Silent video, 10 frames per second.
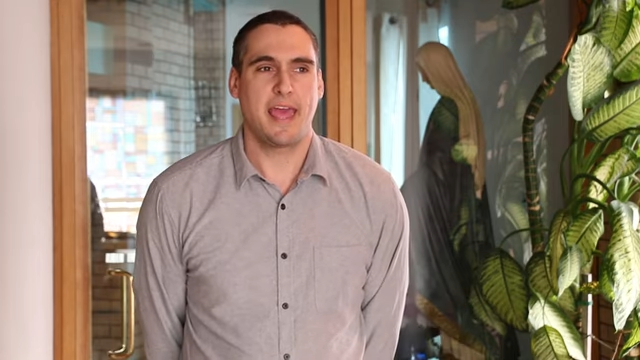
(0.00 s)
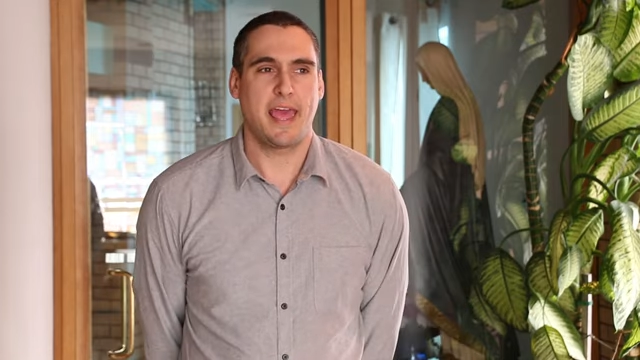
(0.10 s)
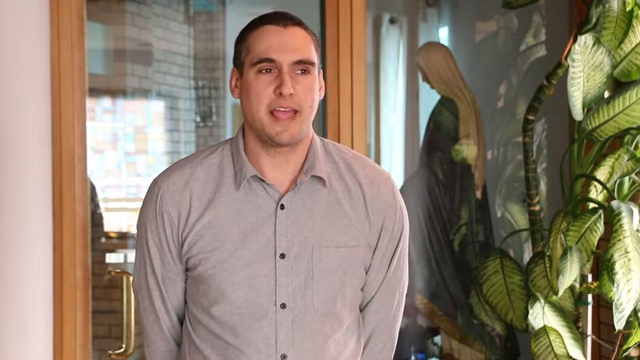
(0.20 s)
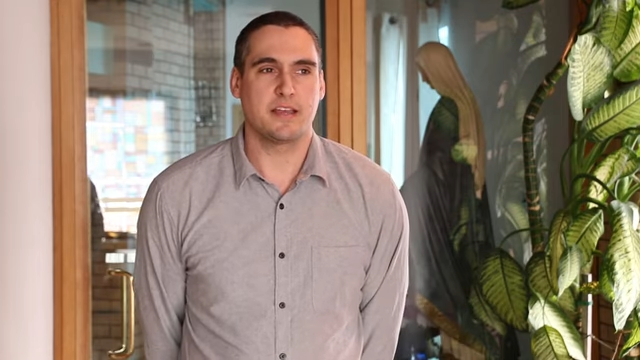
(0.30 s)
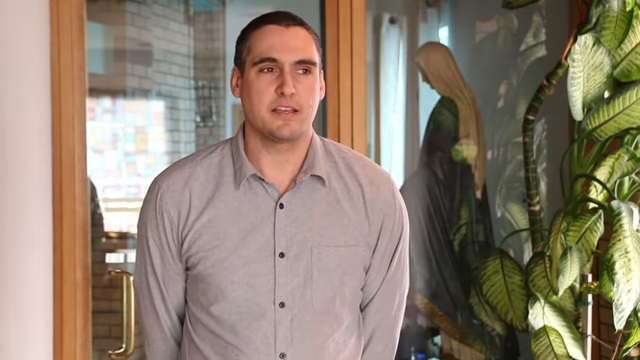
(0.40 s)

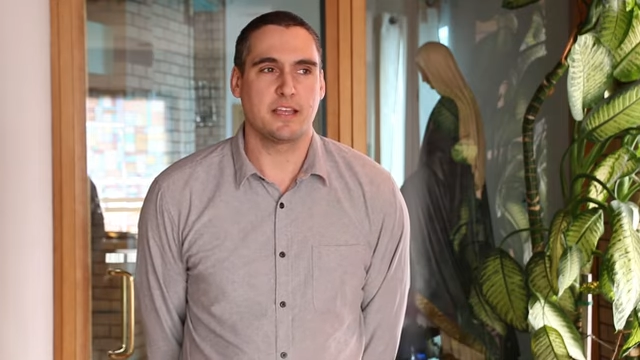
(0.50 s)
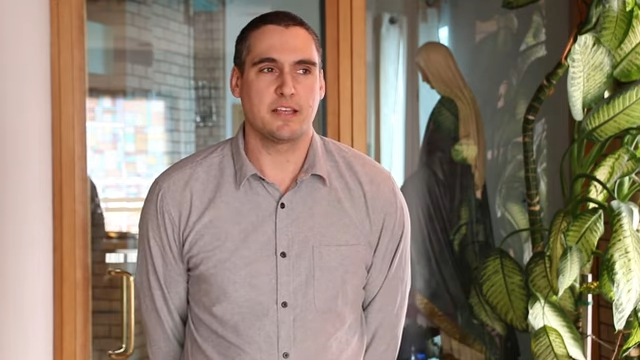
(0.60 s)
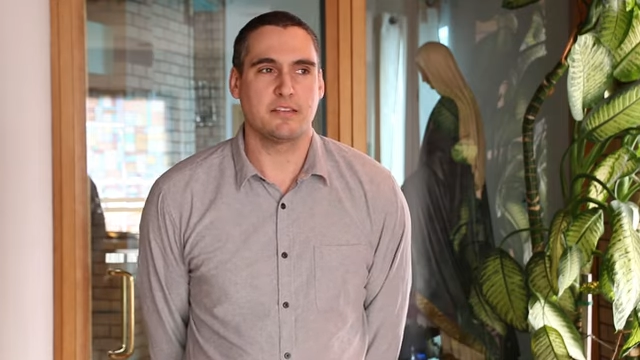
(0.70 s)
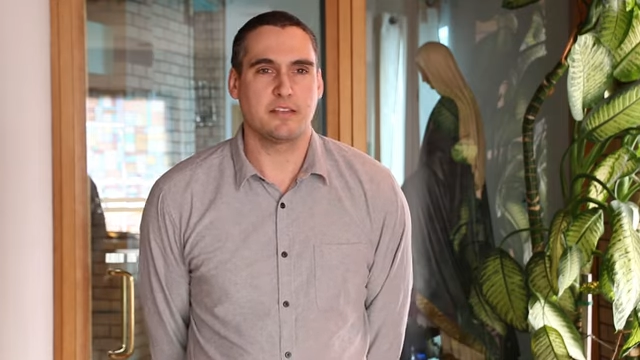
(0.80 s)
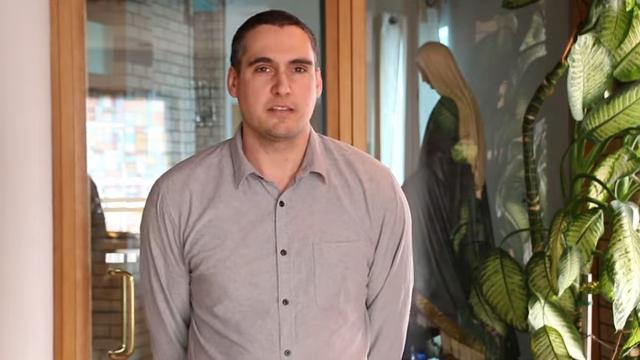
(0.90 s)
And
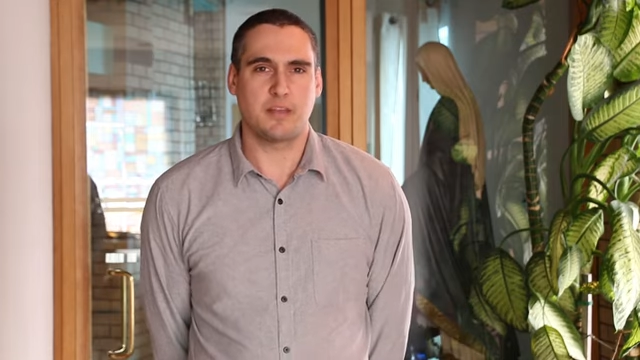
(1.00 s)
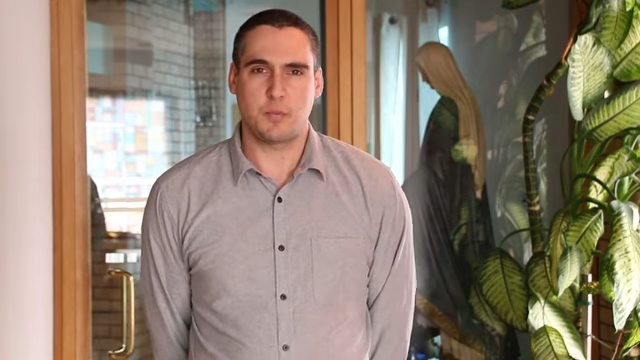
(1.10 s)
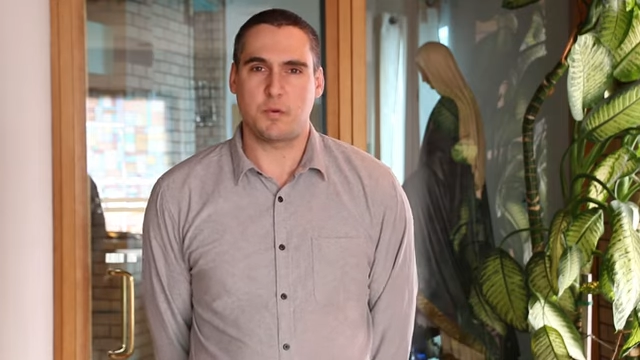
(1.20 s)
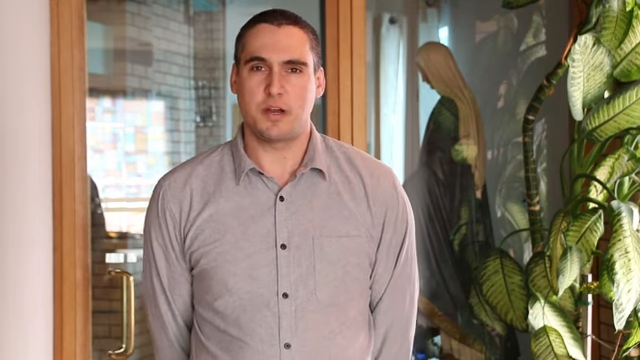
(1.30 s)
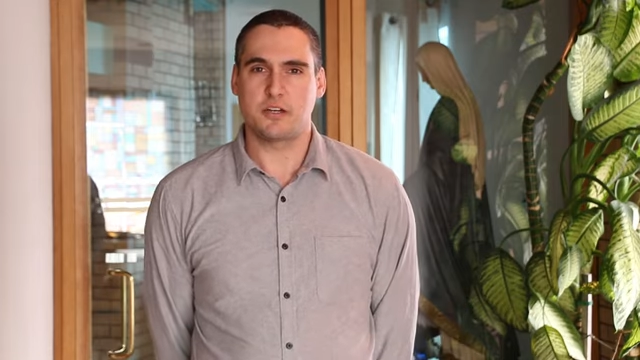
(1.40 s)
it's this
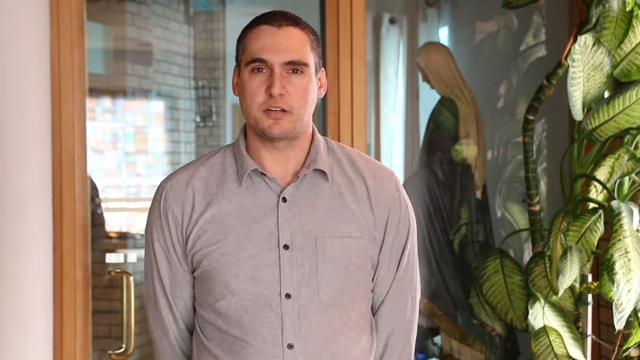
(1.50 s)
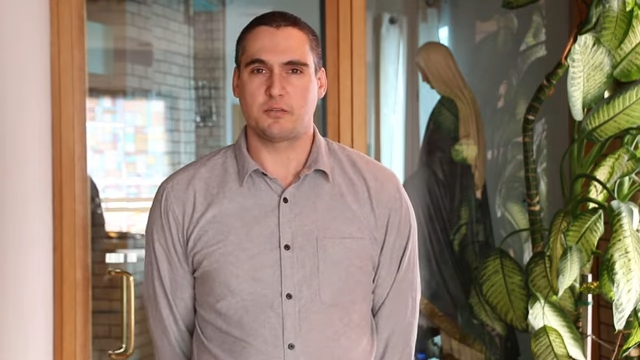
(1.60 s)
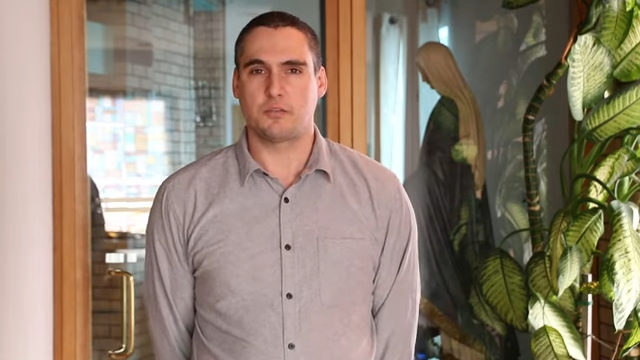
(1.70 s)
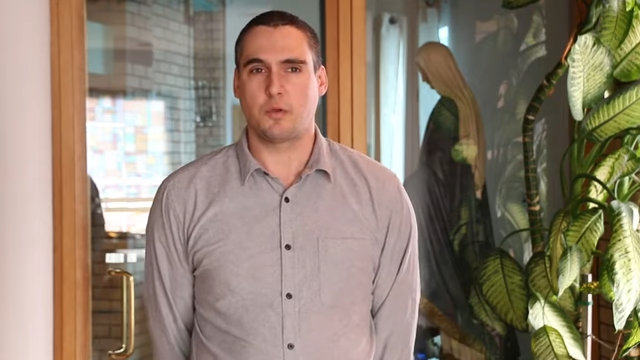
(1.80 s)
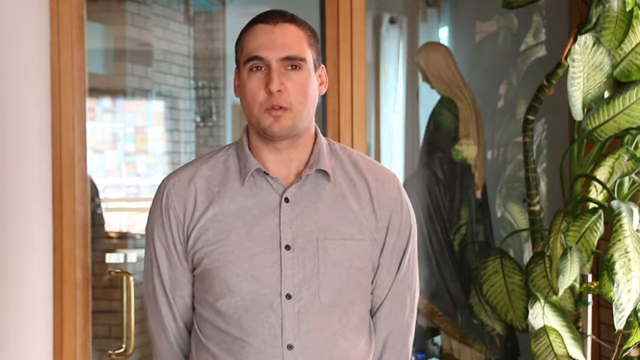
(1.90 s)
separation
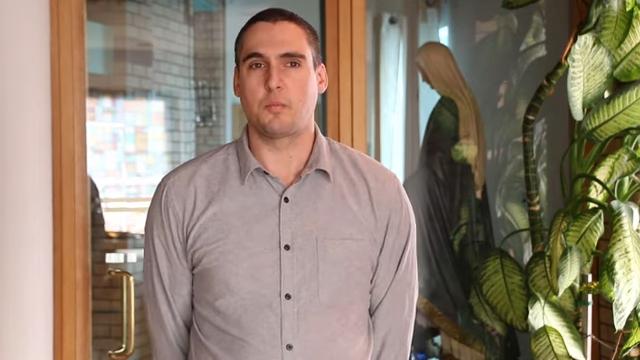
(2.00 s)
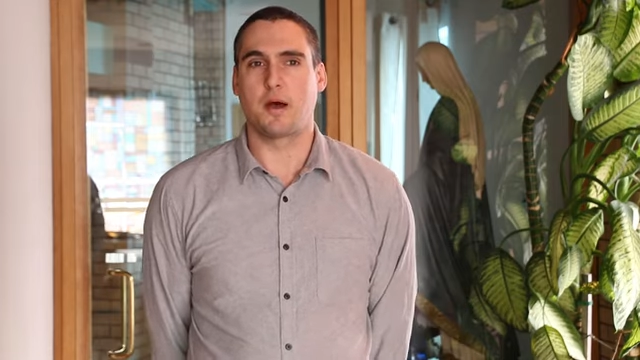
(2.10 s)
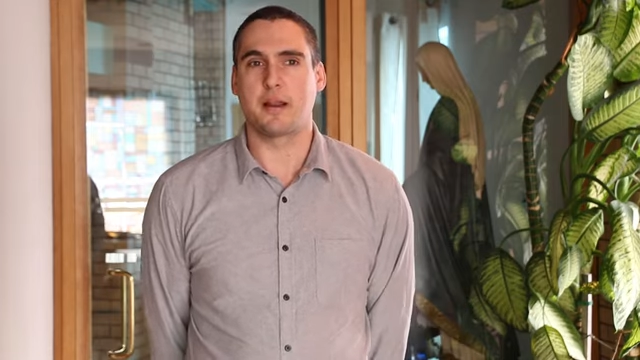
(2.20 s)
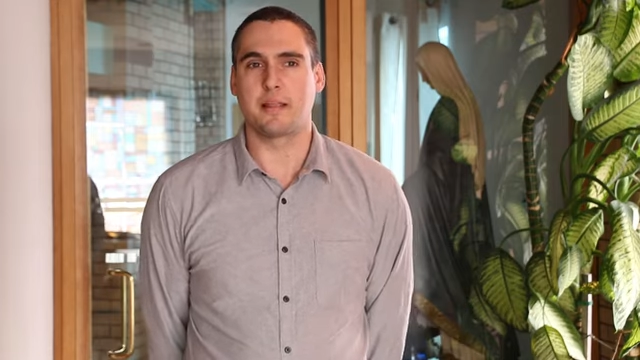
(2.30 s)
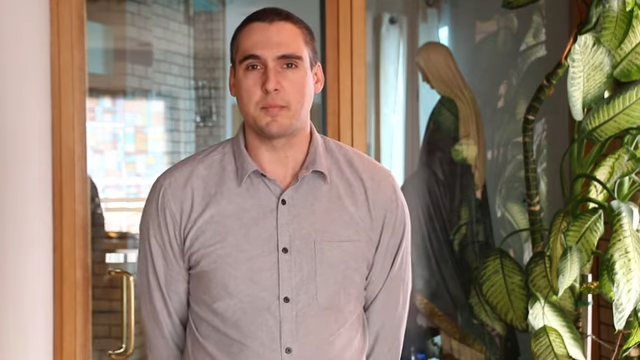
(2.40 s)
of soul and
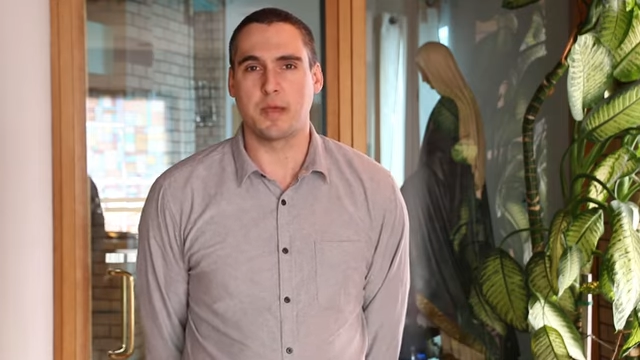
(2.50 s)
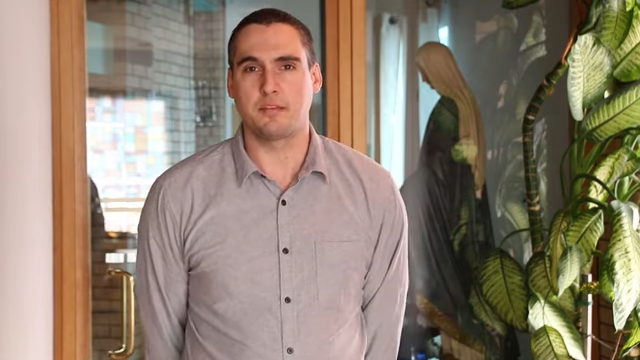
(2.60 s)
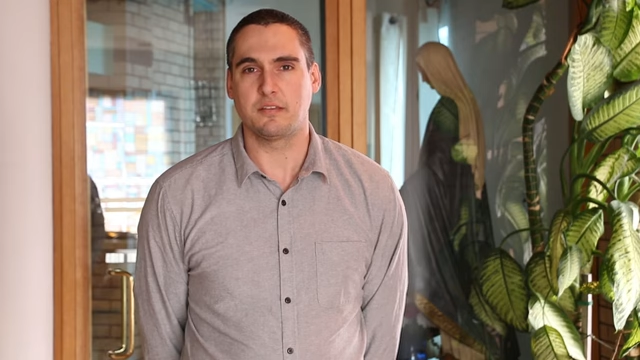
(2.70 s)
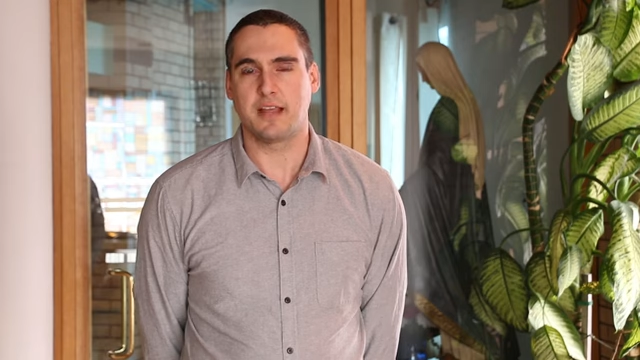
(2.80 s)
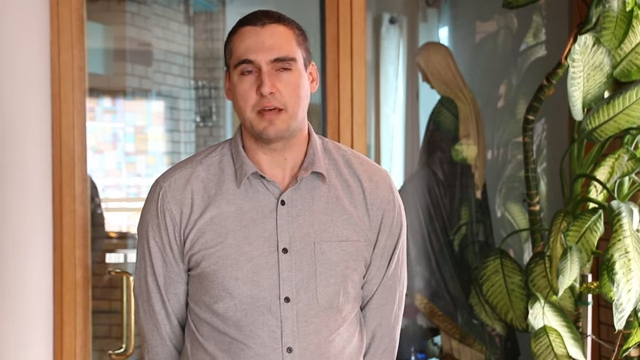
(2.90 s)
body that
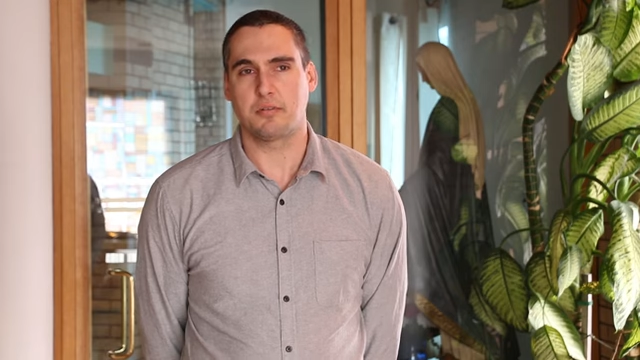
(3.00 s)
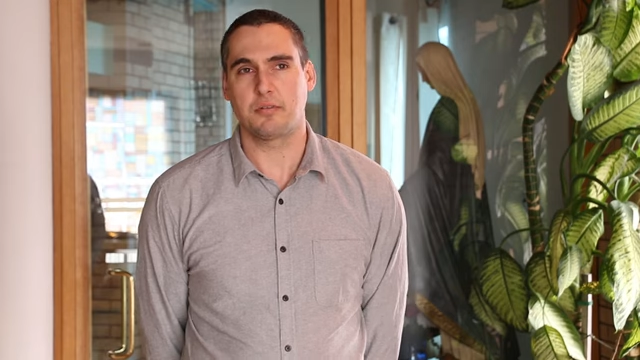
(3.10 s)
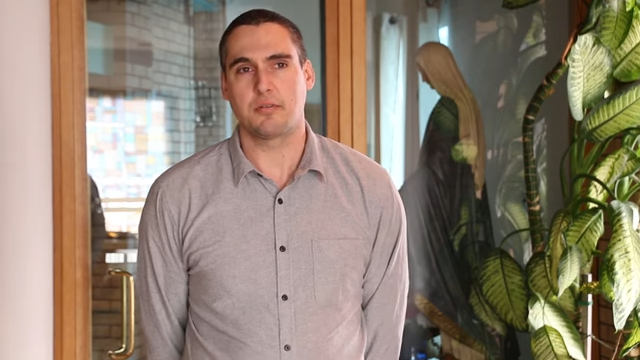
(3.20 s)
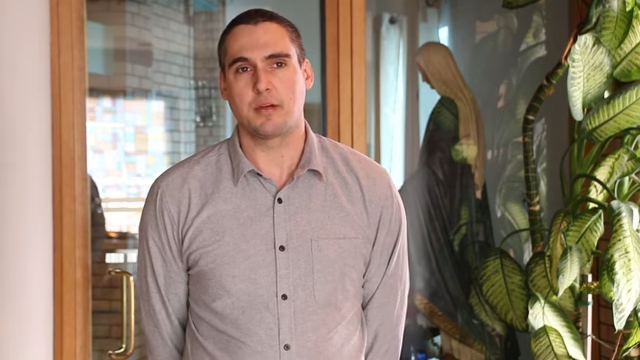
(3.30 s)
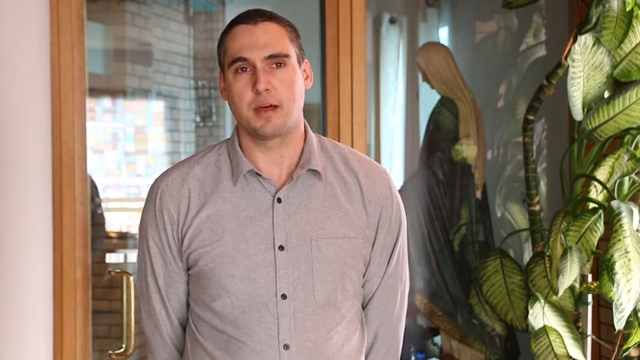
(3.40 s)
makes
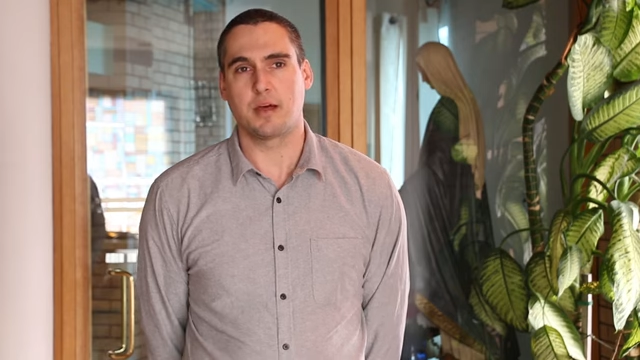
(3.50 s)
death